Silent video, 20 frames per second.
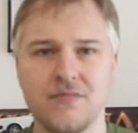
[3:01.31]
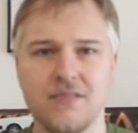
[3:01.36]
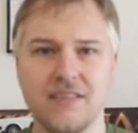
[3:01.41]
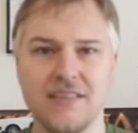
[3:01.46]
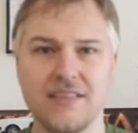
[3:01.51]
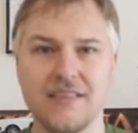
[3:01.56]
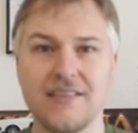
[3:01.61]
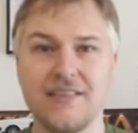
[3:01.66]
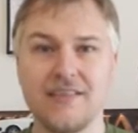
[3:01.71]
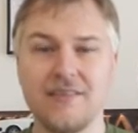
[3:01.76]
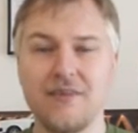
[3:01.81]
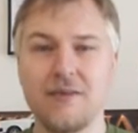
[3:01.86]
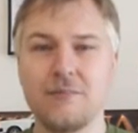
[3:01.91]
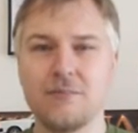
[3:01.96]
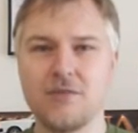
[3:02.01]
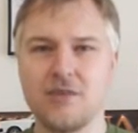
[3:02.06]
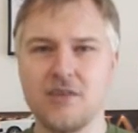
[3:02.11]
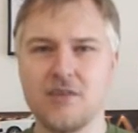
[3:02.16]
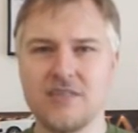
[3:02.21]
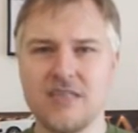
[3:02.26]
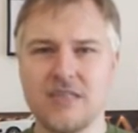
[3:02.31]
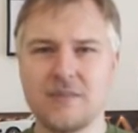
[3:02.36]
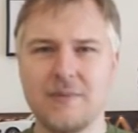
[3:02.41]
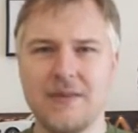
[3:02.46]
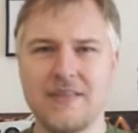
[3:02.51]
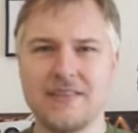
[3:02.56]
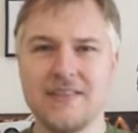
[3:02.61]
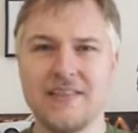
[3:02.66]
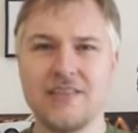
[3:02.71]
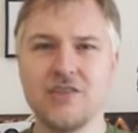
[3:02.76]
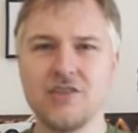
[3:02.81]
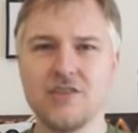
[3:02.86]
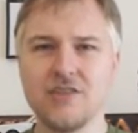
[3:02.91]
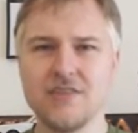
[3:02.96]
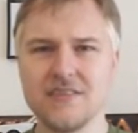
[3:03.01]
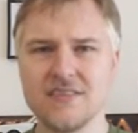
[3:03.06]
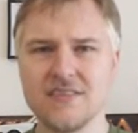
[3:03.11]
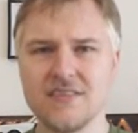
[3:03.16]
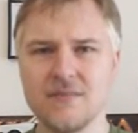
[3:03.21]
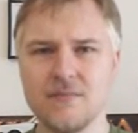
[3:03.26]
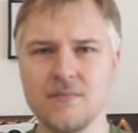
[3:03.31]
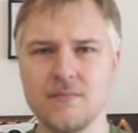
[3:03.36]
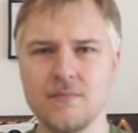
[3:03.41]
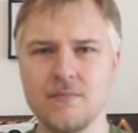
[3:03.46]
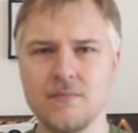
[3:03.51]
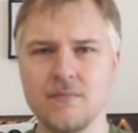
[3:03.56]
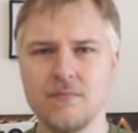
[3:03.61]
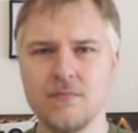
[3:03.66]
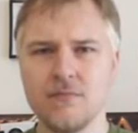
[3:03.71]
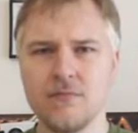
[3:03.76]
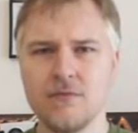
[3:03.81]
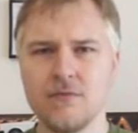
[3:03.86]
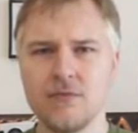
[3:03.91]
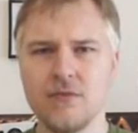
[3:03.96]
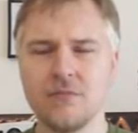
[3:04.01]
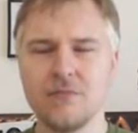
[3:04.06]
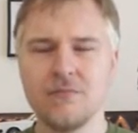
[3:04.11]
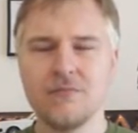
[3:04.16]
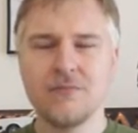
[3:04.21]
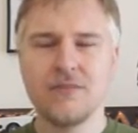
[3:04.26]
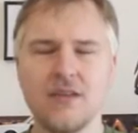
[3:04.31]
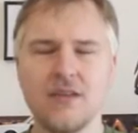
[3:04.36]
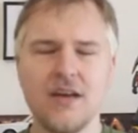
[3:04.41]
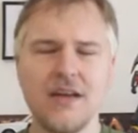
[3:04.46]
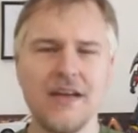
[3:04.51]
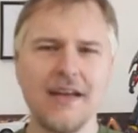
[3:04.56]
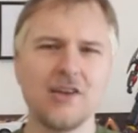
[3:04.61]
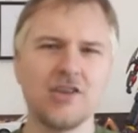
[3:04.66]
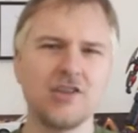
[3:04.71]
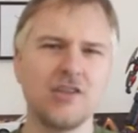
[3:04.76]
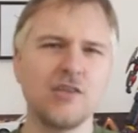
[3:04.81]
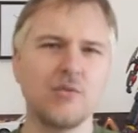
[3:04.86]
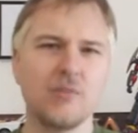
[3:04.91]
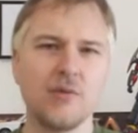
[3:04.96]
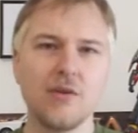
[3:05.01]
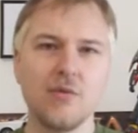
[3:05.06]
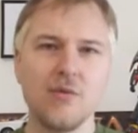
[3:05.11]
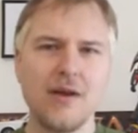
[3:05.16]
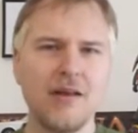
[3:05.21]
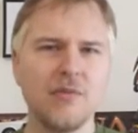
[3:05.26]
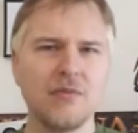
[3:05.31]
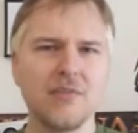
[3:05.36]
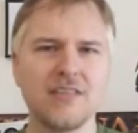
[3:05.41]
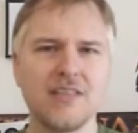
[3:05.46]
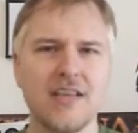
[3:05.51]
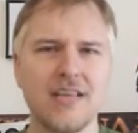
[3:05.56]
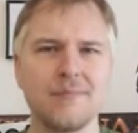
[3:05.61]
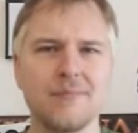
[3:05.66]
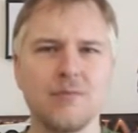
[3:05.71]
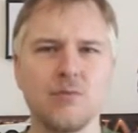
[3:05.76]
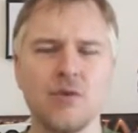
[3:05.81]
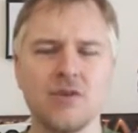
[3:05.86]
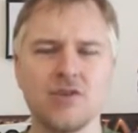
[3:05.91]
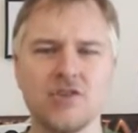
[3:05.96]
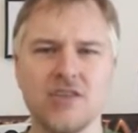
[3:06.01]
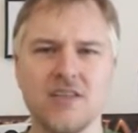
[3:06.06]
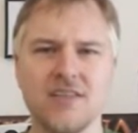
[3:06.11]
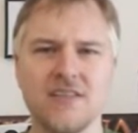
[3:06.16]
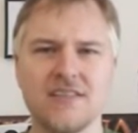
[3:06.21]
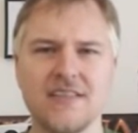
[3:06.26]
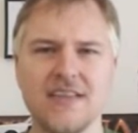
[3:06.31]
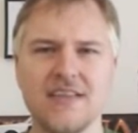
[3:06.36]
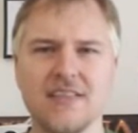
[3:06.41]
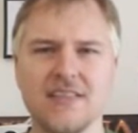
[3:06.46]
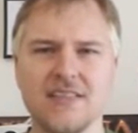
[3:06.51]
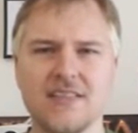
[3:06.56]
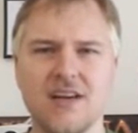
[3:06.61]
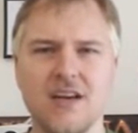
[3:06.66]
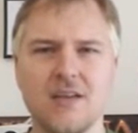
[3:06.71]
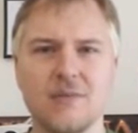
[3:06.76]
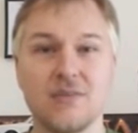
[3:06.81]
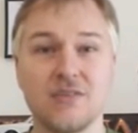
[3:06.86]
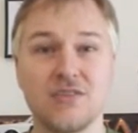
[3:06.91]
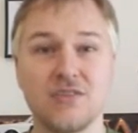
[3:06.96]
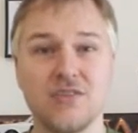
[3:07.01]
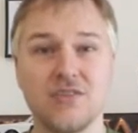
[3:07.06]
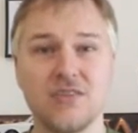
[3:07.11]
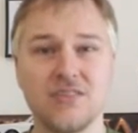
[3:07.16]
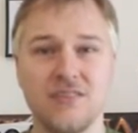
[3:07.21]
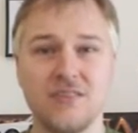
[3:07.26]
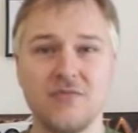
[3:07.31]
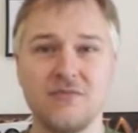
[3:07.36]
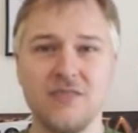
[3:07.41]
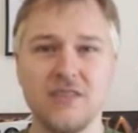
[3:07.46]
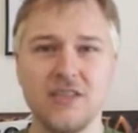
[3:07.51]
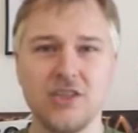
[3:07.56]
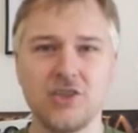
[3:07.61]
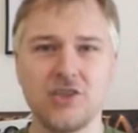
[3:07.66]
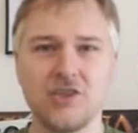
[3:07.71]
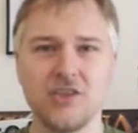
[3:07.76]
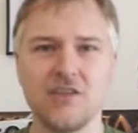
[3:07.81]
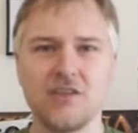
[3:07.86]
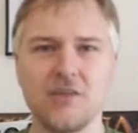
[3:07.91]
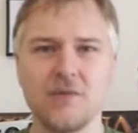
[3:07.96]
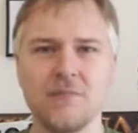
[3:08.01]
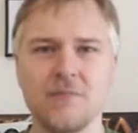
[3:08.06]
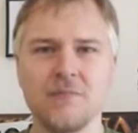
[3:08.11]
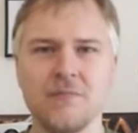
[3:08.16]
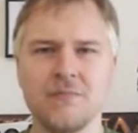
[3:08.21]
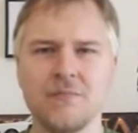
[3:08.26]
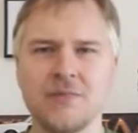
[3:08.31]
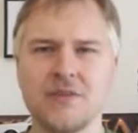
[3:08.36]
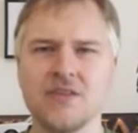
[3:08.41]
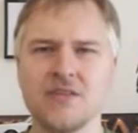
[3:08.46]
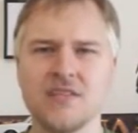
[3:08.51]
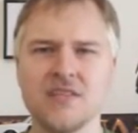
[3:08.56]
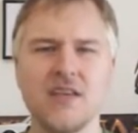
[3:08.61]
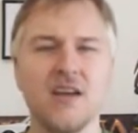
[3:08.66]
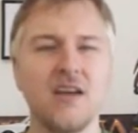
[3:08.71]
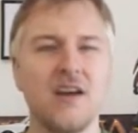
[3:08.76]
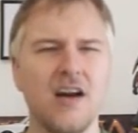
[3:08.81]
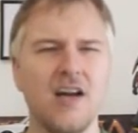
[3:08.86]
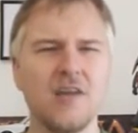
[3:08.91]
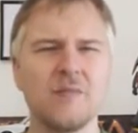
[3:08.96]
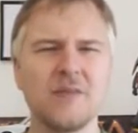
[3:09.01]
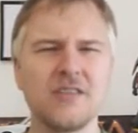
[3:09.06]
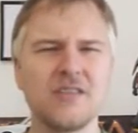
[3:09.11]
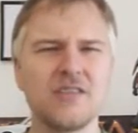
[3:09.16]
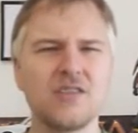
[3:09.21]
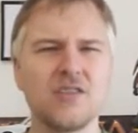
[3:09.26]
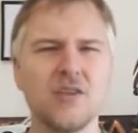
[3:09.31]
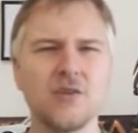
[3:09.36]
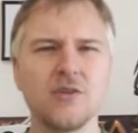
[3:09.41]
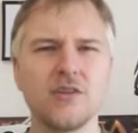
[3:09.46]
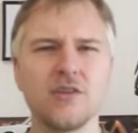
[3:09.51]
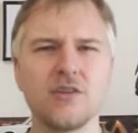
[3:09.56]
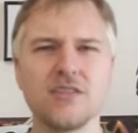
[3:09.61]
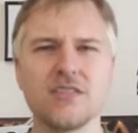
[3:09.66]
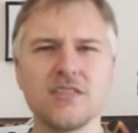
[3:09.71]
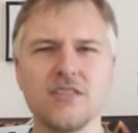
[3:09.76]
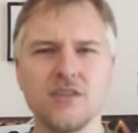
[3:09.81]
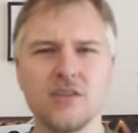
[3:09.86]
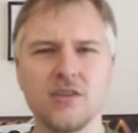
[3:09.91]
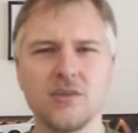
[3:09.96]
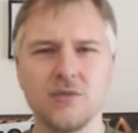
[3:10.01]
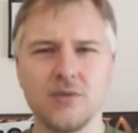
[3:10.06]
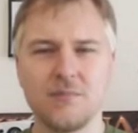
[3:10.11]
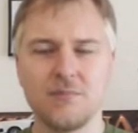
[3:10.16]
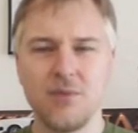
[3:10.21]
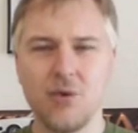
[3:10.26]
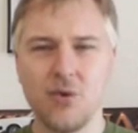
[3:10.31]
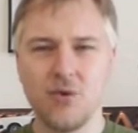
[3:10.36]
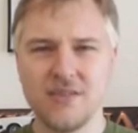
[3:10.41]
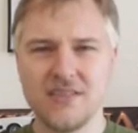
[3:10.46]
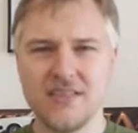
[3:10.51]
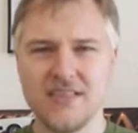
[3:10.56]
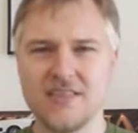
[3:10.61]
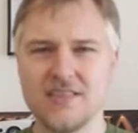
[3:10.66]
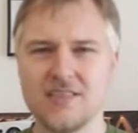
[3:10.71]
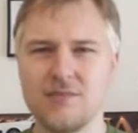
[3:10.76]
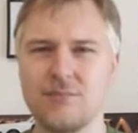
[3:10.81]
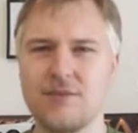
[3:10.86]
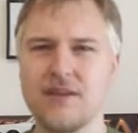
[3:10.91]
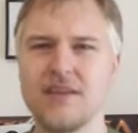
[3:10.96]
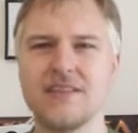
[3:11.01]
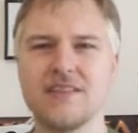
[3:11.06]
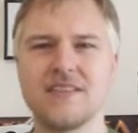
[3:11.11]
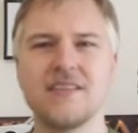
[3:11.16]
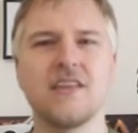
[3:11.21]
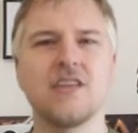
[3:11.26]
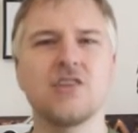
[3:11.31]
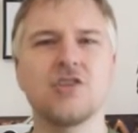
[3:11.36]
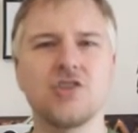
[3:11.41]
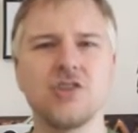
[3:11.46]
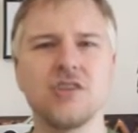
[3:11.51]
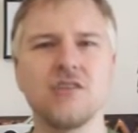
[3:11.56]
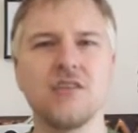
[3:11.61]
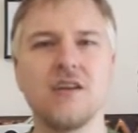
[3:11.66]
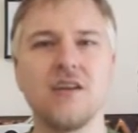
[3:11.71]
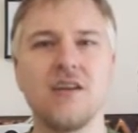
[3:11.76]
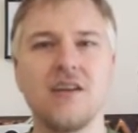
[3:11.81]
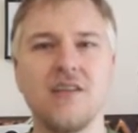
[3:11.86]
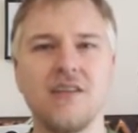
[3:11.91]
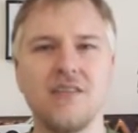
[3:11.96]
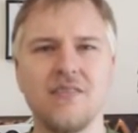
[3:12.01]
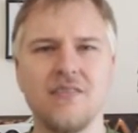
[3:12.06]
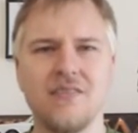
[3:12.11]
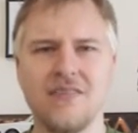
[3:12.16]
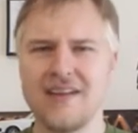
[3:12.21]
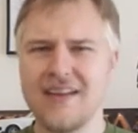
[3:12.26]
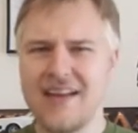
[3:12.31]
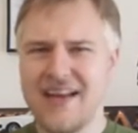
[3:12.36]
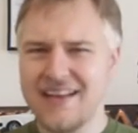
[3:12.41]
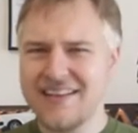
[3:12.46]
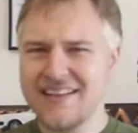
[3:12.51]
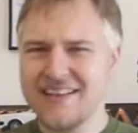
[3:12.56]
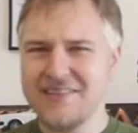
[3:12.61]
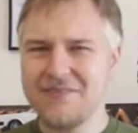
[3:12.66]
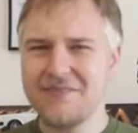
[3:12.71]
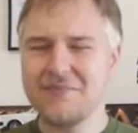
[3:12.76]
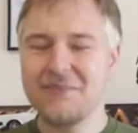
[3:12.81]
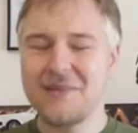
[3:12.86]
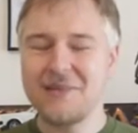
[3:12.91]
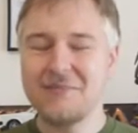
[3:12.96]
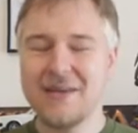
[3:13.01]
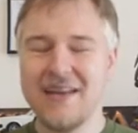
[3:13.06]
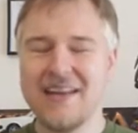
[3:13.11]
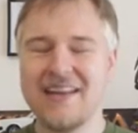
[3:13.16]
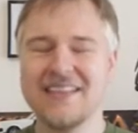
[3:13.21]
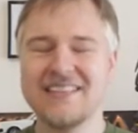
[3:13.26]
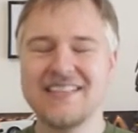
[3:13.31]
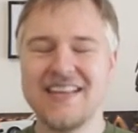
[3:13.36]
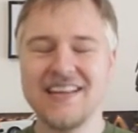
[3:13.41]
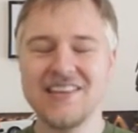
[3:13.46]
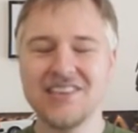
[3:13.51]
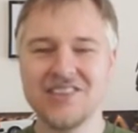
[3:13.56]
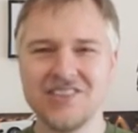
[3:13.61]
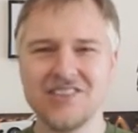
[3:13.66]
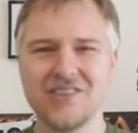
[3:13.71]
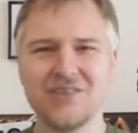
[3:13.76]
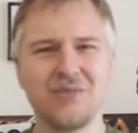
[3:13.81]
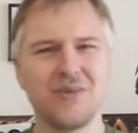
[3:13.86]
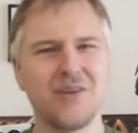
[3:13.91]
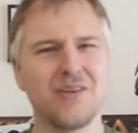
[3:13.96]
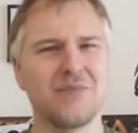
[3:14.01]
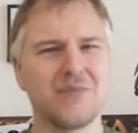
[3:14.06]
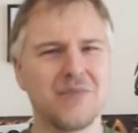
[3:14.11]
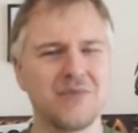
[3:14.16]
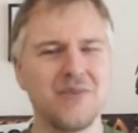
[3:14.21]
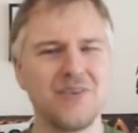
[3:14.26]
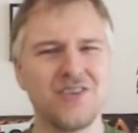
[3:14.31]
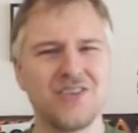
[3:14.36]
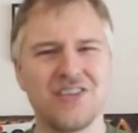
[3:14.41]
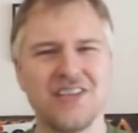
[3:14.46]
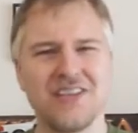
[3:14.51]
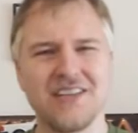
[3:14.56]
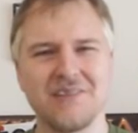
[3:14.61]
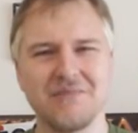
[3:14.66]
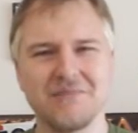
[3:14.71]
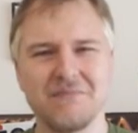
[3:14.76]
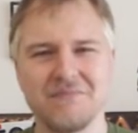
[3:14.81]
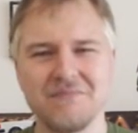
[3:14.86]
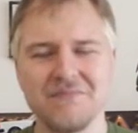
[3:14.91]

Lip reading: Did it live up to those expectations? Well, I actually rewound the tape and watched it a second time as soon as I'd finished it, because I'd been so concerned with pausing it to break the tension that I hadn't even been paying attention to what I was watching.